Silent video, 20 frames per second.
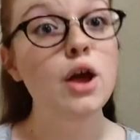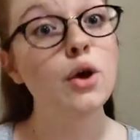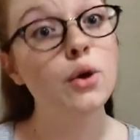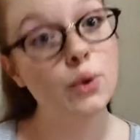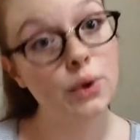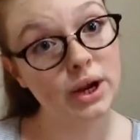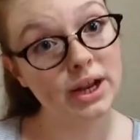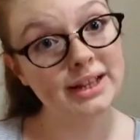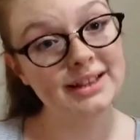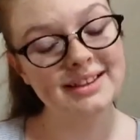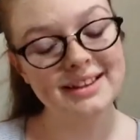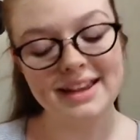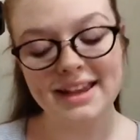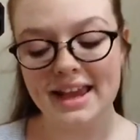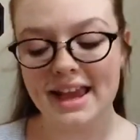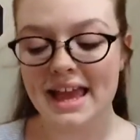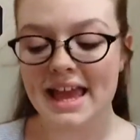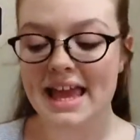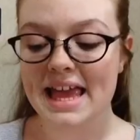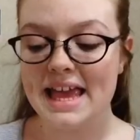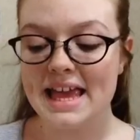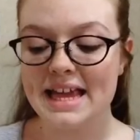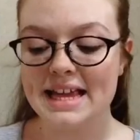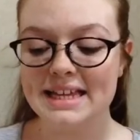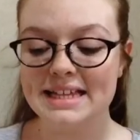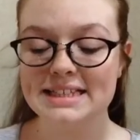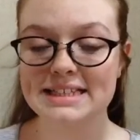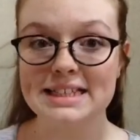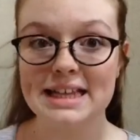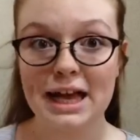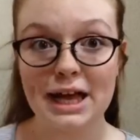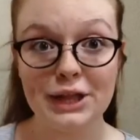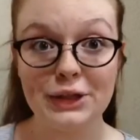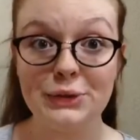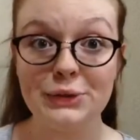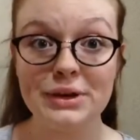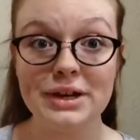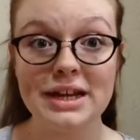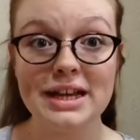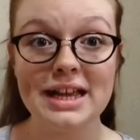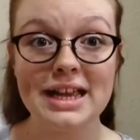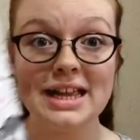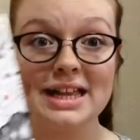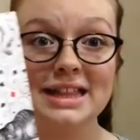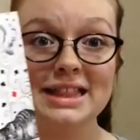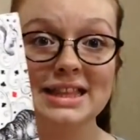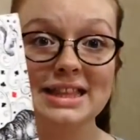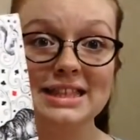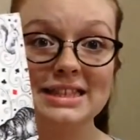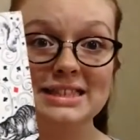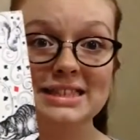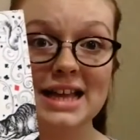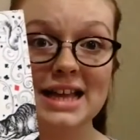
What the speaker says: greatly is coloring in this